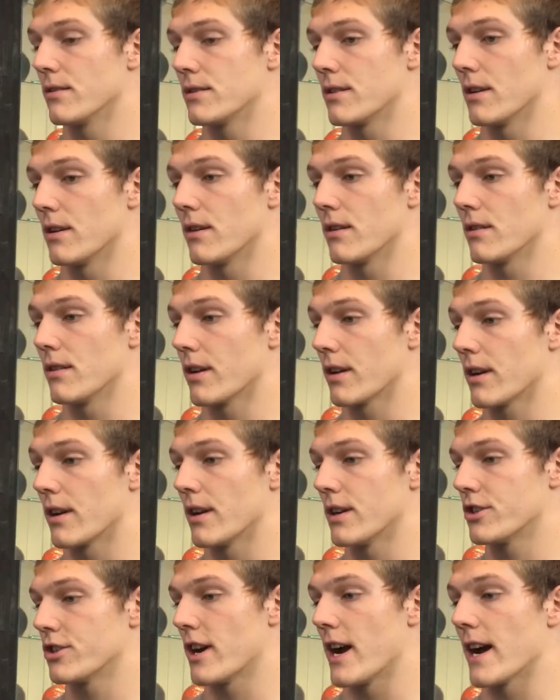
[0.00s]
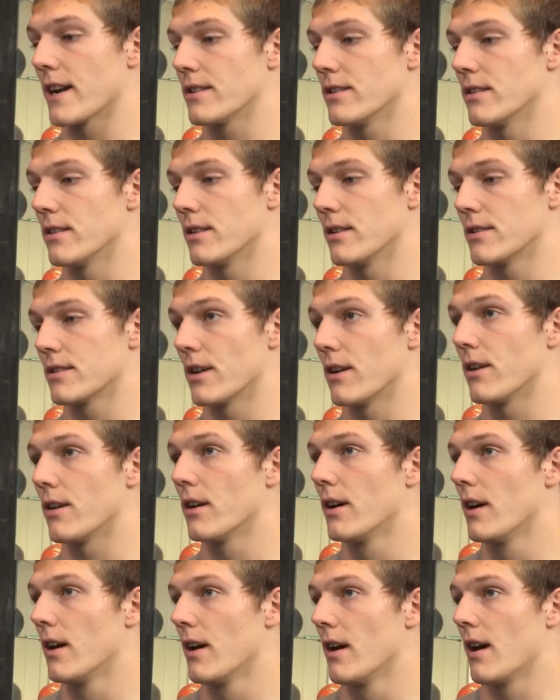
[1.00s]
So they're gonna attract to it. So,
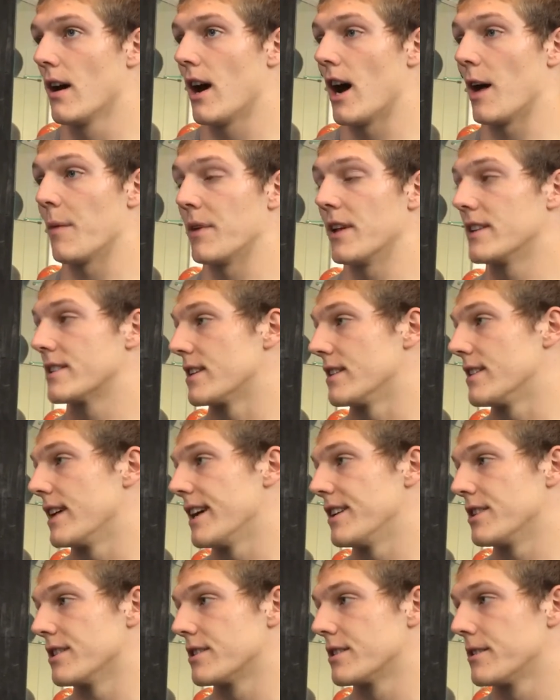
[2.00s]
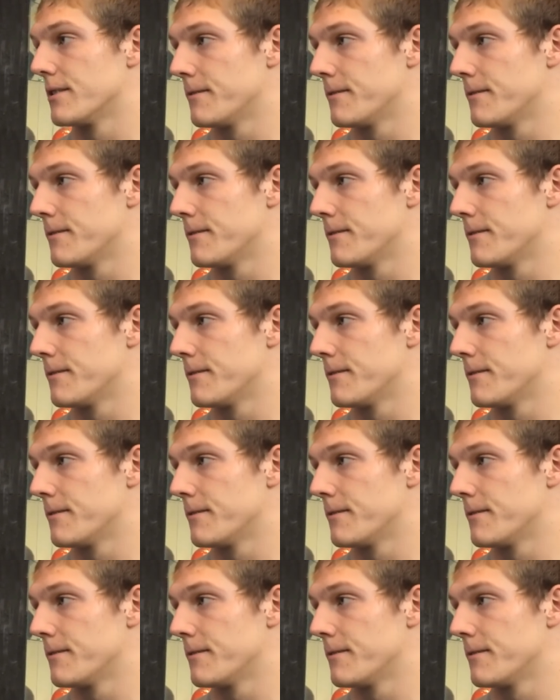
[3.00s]
I mean, it's contagious.